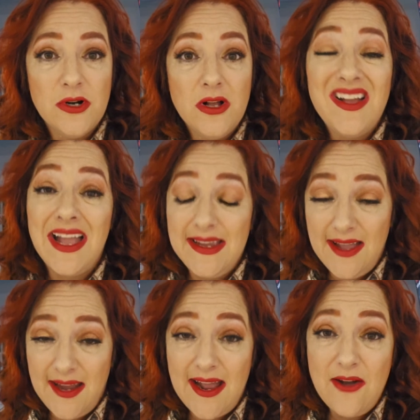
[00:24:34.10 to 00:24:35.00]
I got
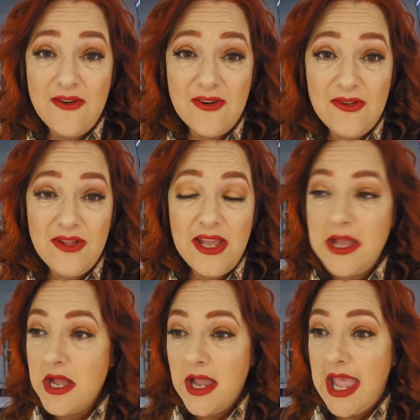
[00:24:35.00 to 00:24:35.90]
out early
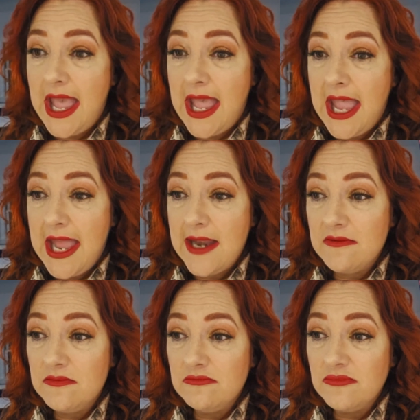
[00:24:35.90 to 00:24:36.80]
and
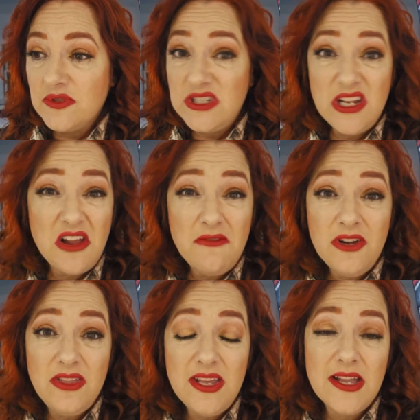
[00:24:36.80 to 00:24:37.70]
did
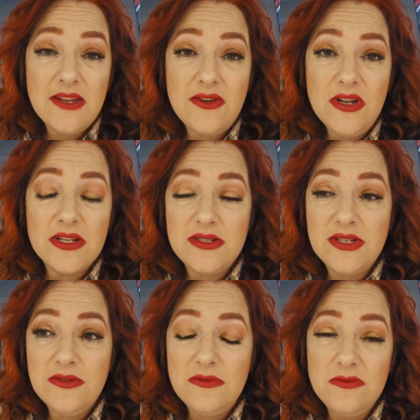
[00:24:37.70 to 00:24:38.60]
everything I could
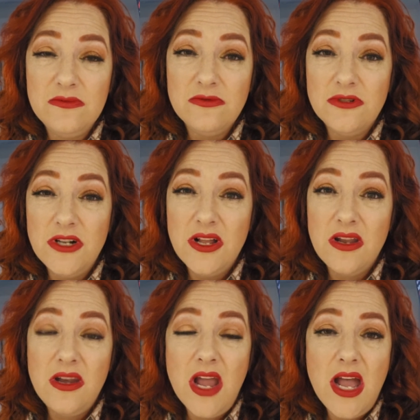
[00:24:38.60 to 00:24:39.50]
to
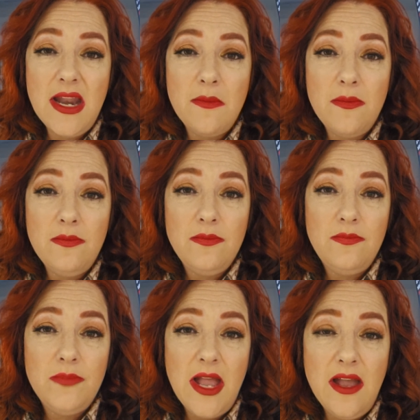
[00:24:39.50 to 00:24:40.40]
not
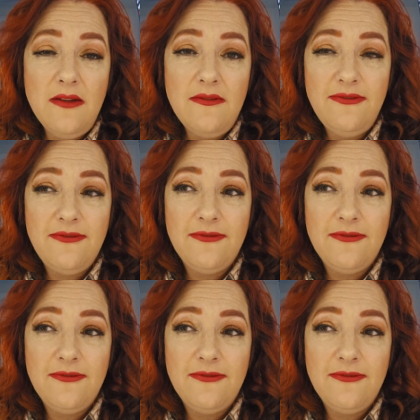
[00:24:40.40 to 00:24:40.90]
have,